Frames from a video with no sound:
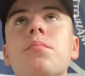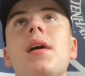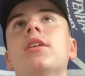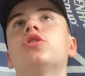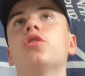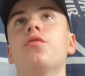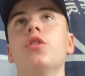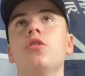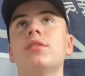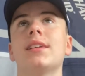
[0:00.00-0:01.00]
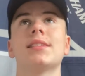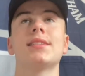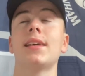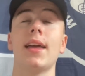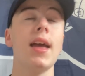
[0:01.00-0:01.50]
match reviews, as I
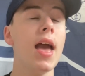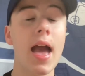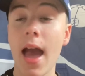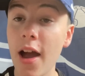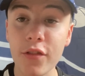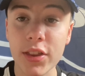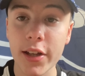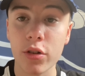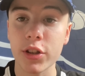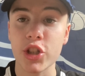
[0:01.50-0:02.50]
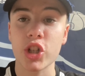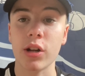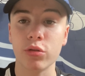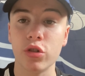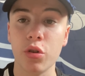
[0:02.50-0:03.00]
say, everything on this
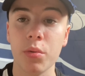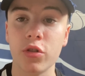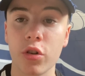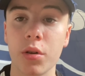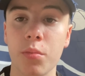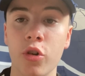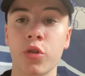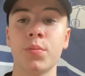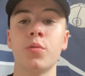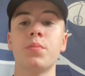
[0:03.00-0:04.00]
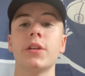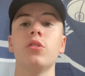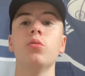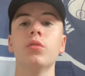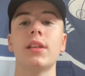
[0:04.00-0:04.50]
channel to do with Tottenham Hotspur, bring
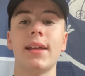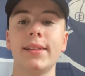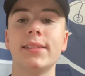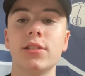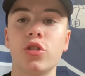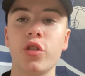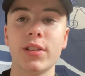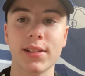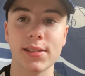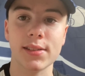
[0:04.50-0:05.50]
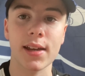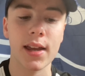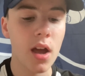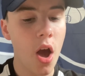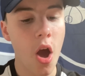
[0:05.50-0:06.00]
you all the latest news, as I
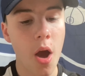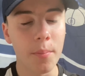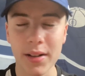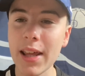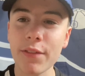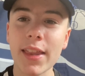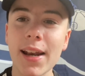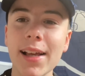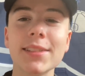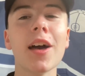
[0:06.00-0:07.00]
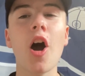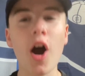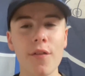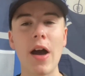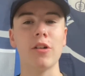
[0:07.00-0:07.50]
say. But nevertheless,
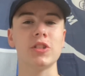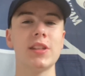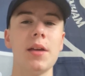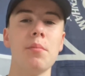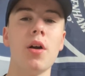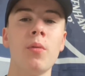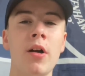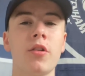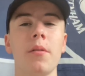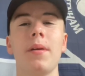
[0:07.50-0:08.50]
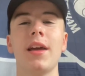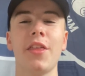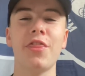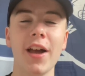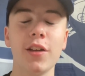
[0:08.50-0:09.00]
I've outstayed my welcome
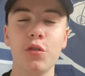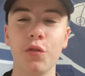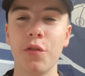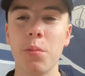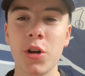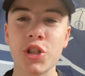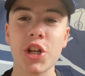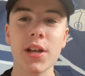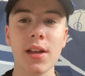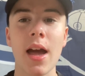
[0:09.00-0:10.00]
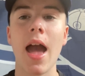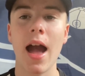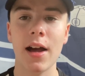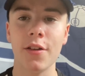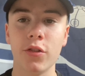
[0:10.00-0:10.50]
here. Thank you for watching.
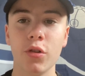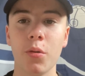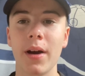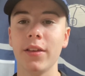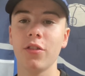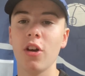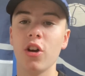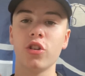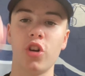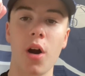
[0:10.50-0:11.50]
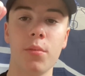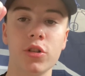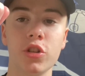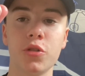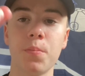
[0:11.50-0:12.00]
And as always, come
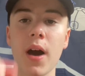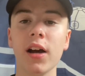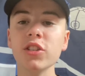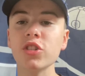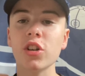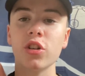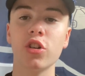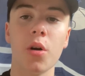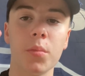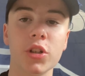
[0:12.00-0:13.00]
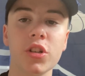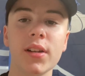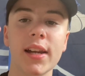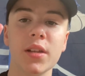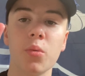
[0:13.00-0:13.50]
on you Spurs, come on you
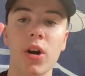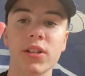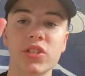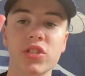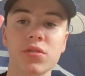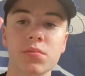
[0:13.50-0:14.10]
Lily Whites.